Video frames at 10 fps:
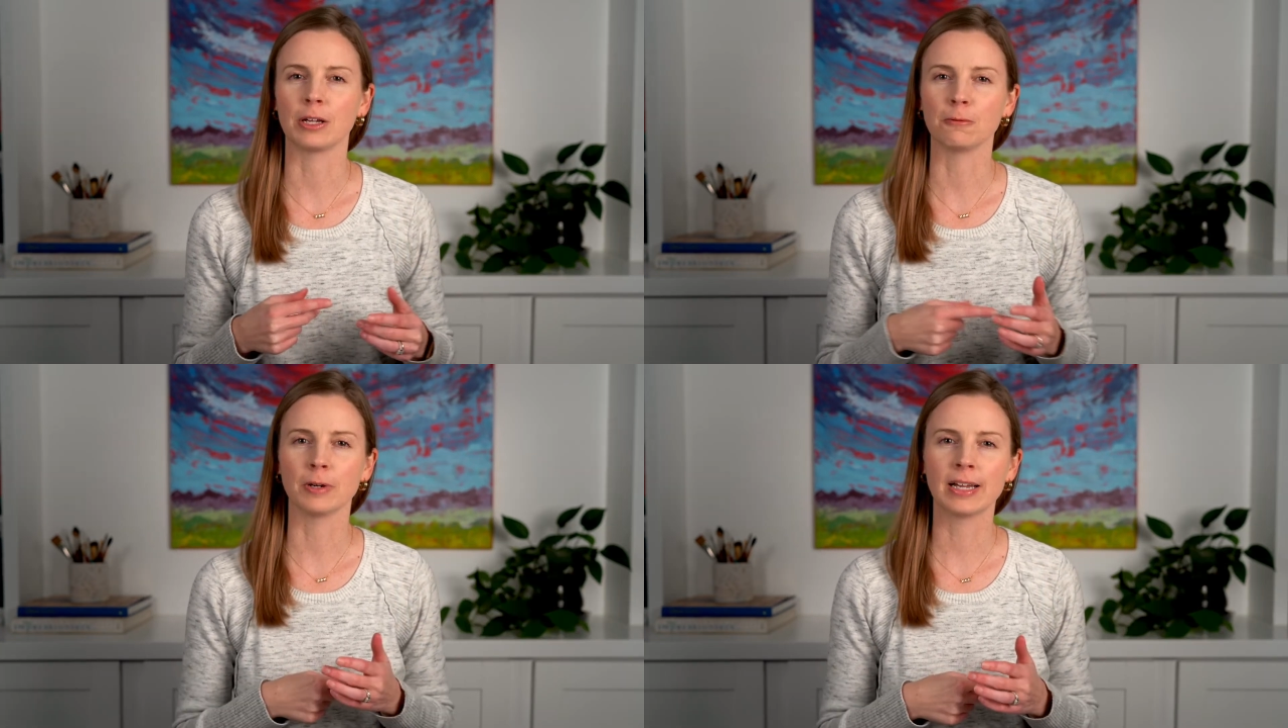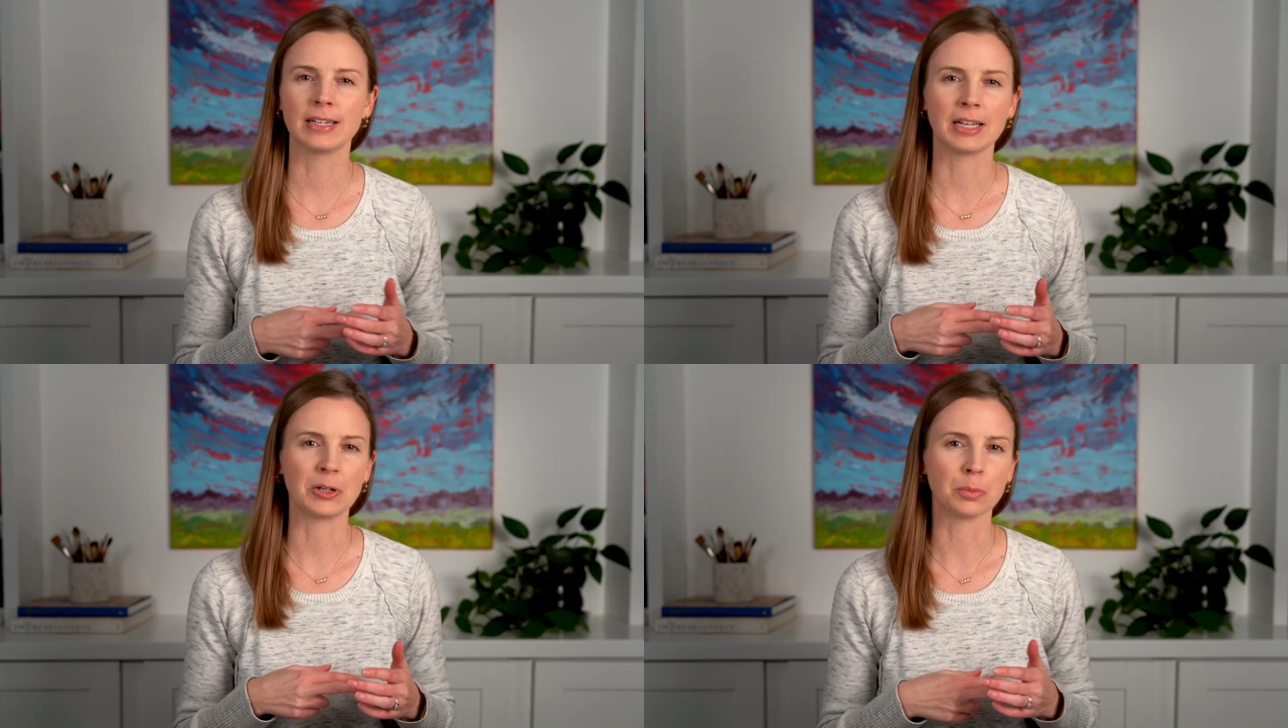a
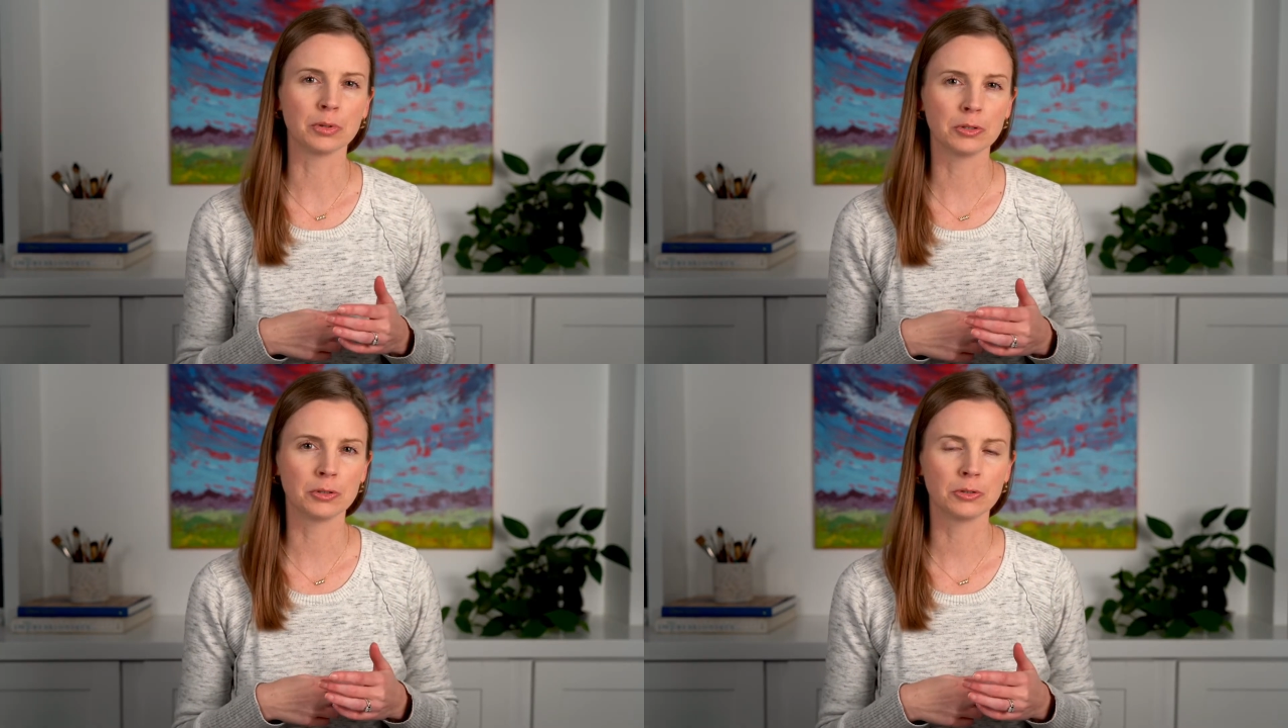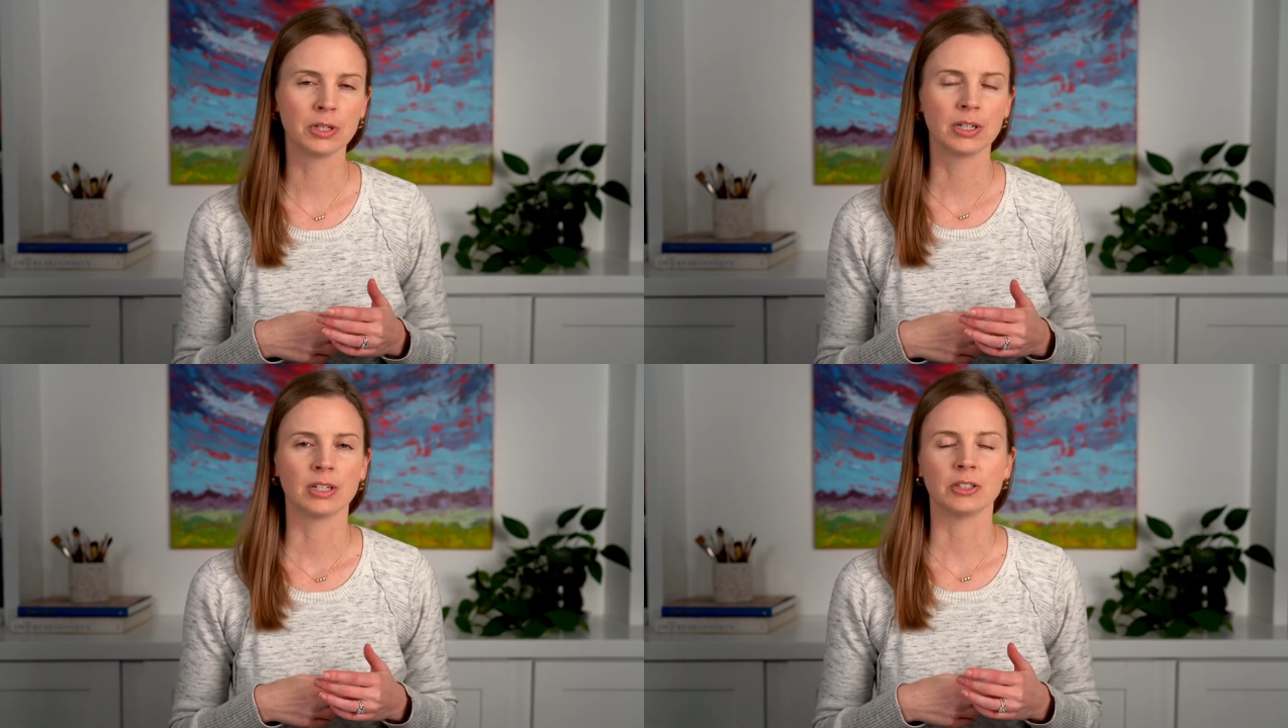red and a blue,
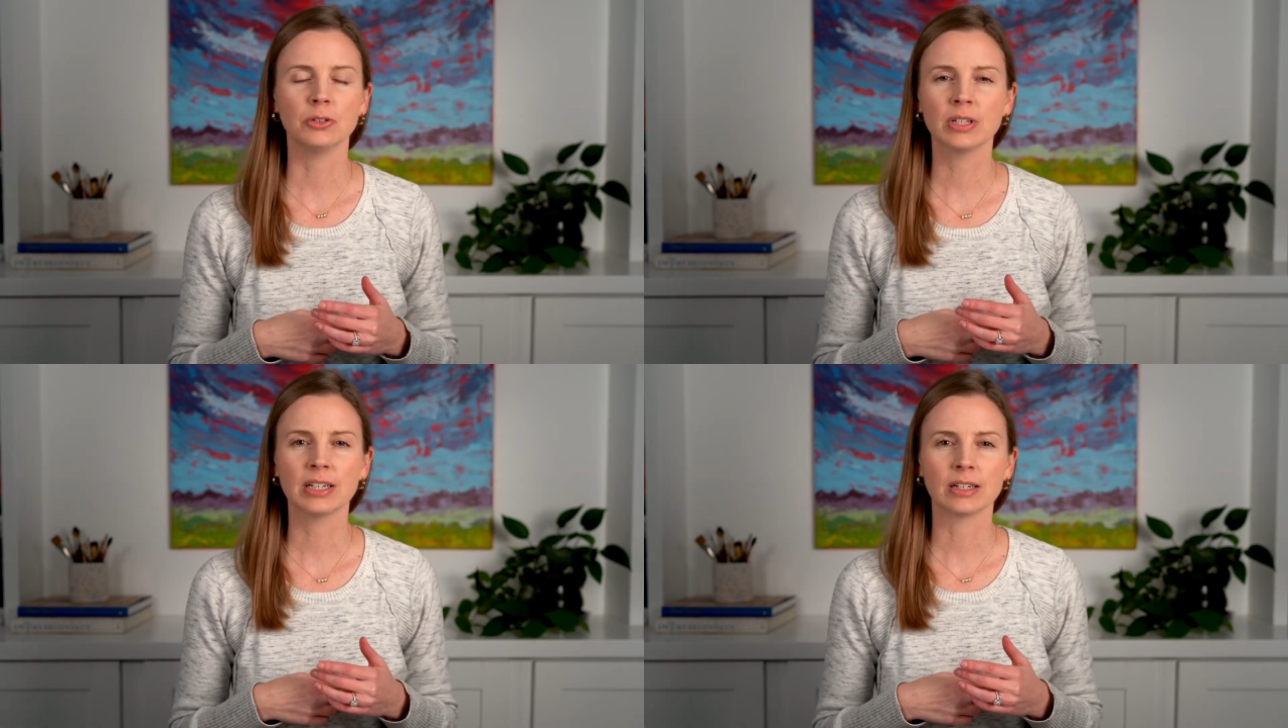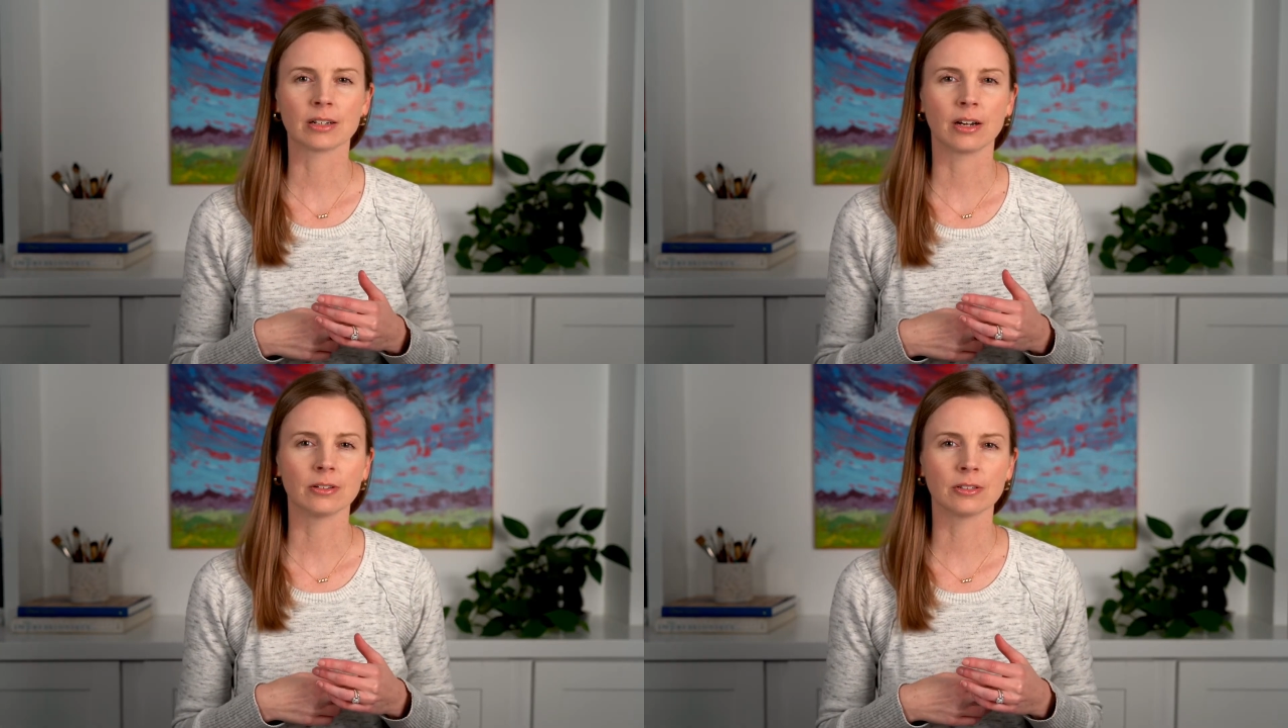you get a
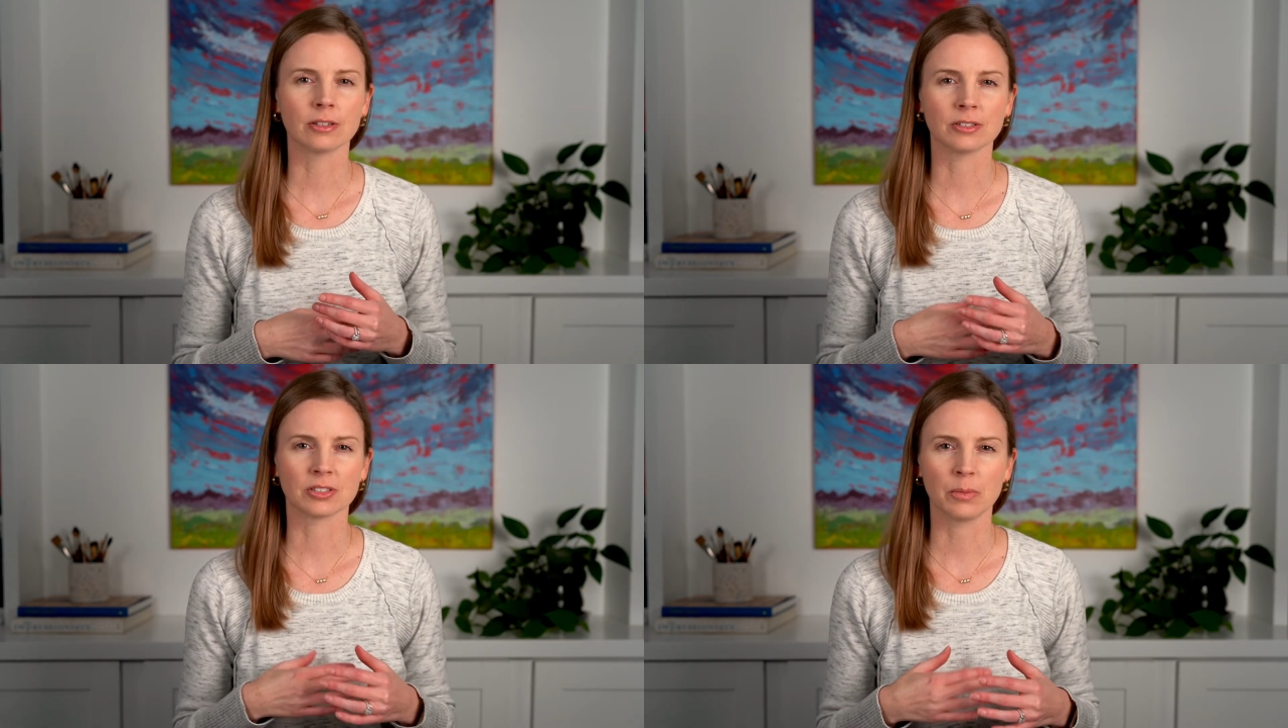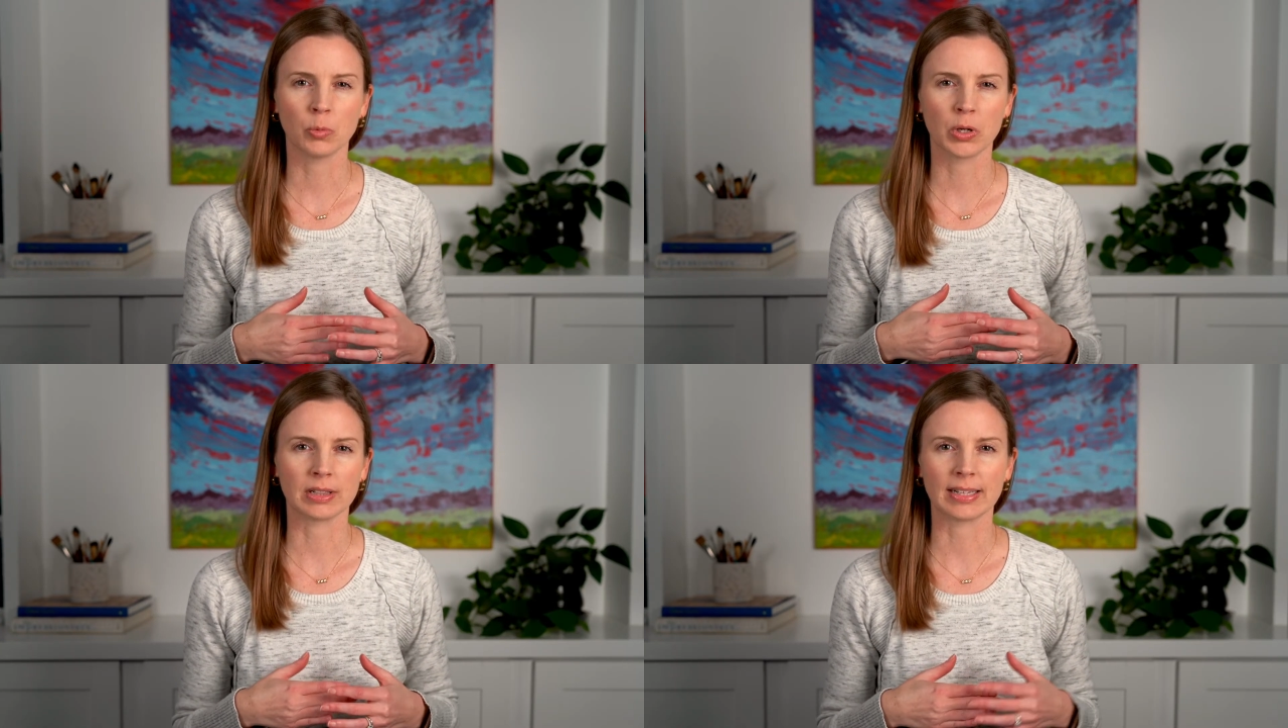color somewhat